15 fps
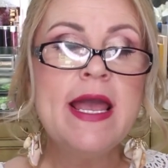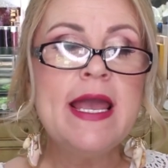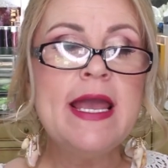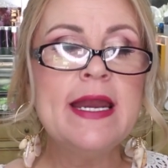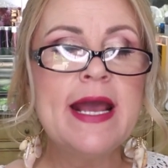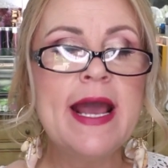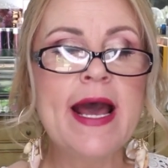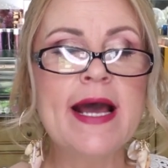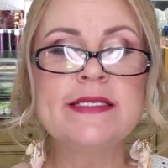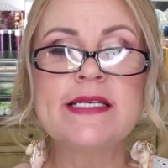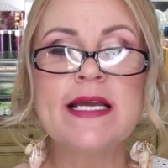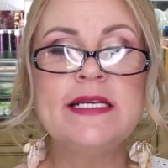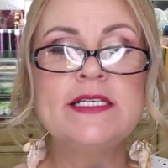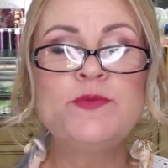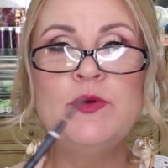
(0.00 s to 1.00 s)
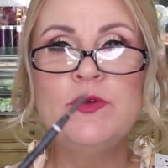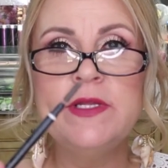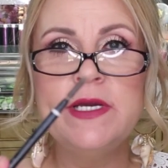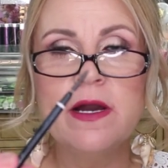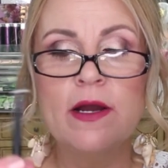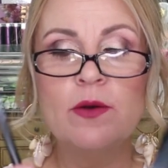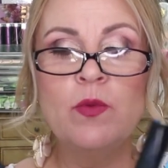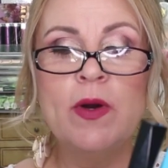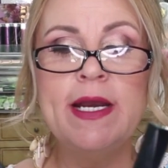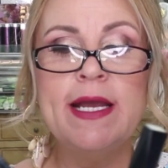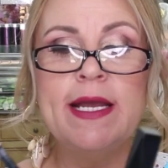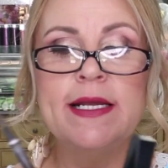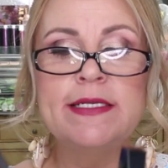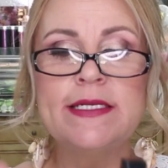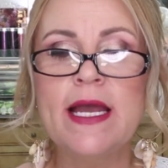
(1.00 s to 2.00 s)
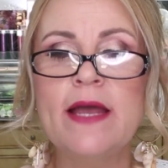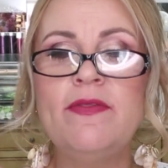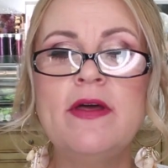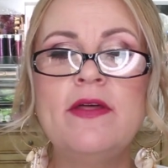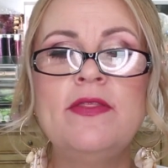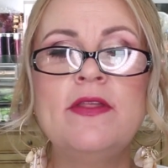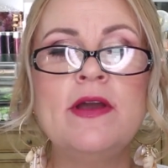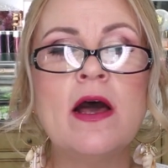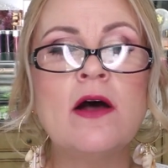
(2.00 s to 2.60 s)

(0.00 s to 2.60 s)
It has a spoolie on one end and then the